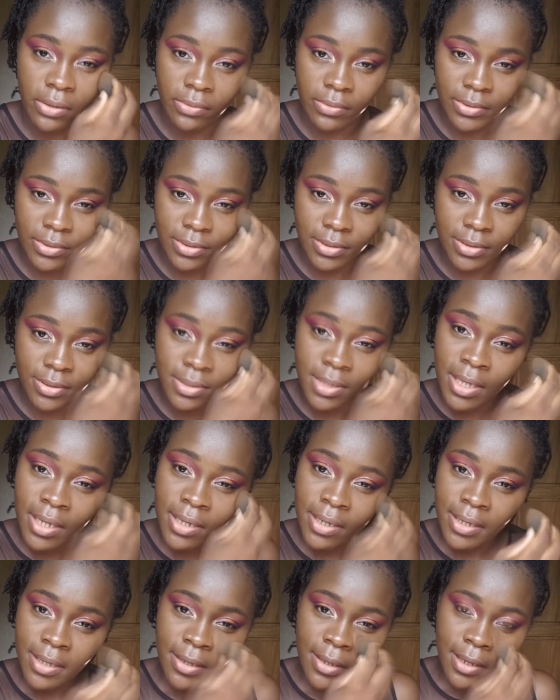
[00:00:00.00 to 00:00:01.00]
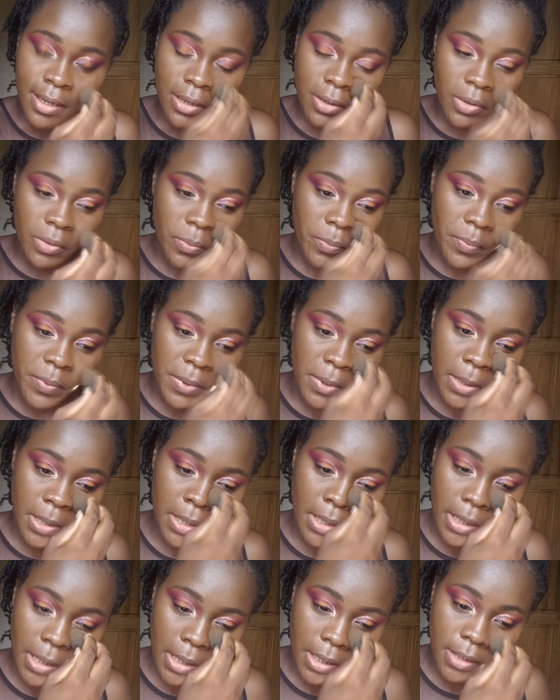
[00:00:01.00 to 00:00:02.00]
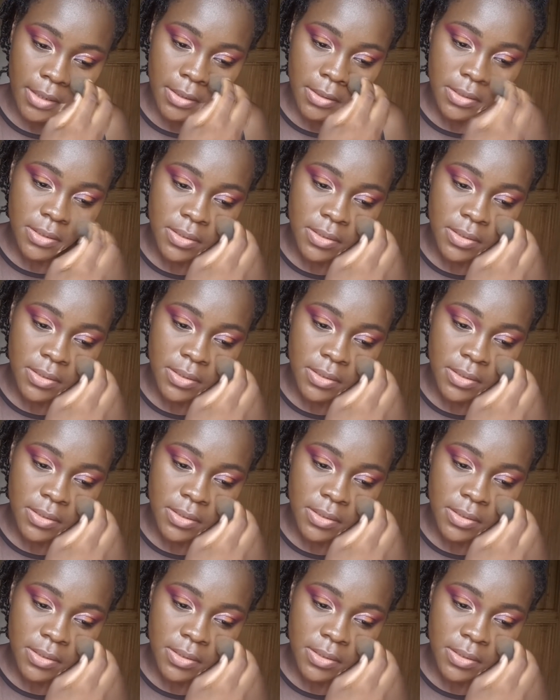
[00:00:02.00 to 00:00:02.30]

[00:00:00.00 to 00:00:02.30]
I was helping